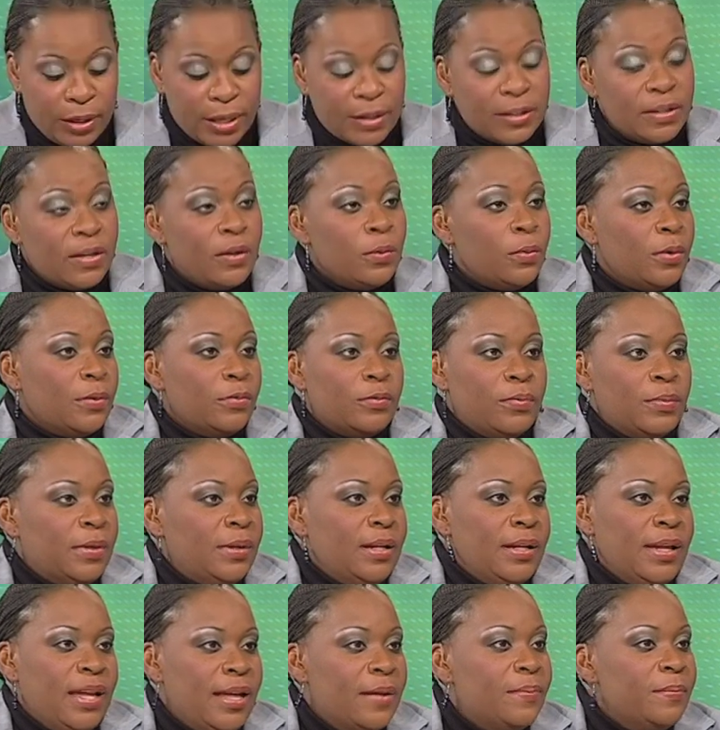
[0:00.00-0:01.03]
so
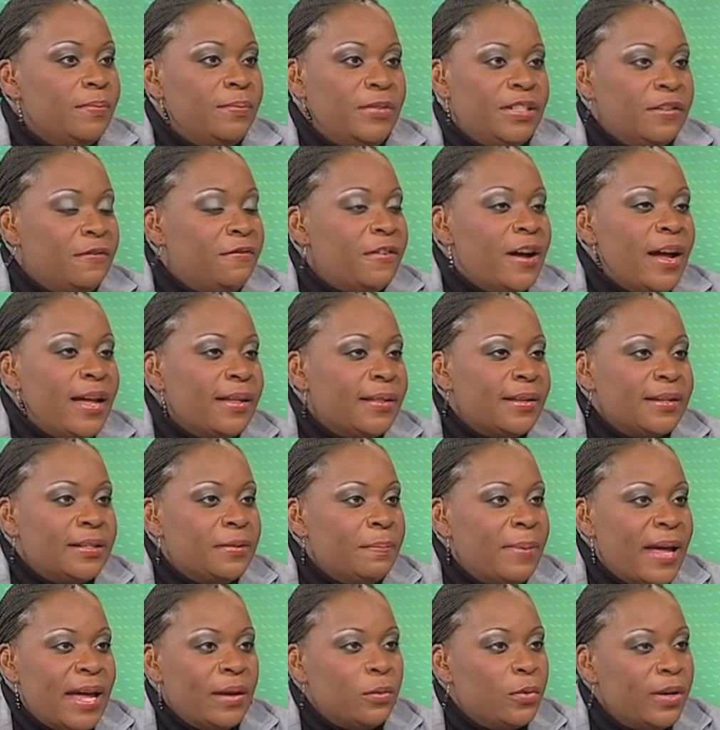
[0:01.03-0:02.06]
him defying
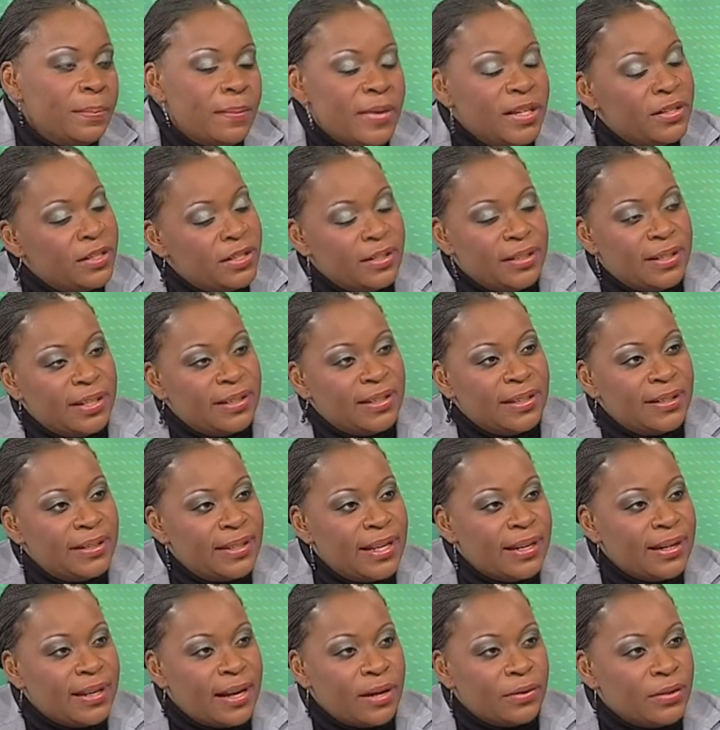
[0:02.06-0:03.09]
this ban, what message does it
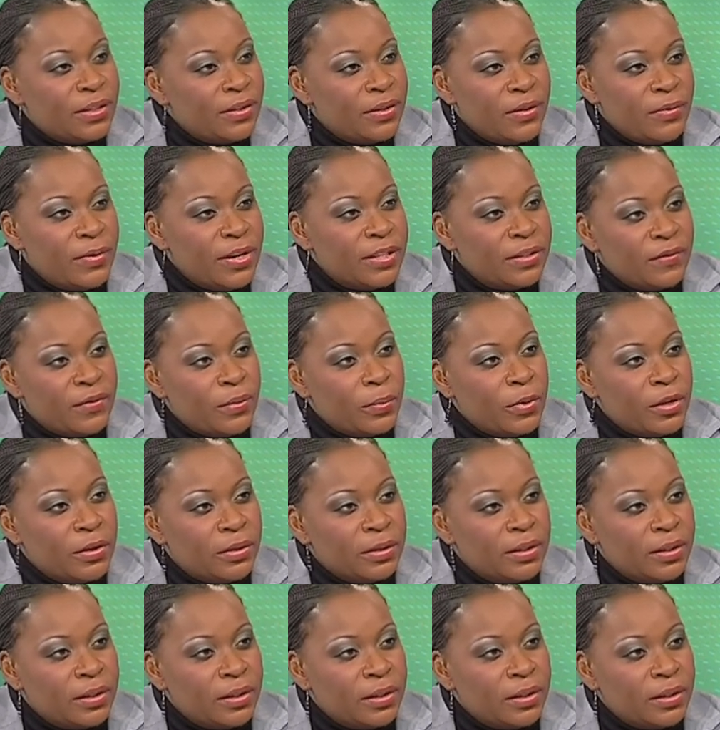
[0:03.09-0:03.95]
send out to the rest of the world?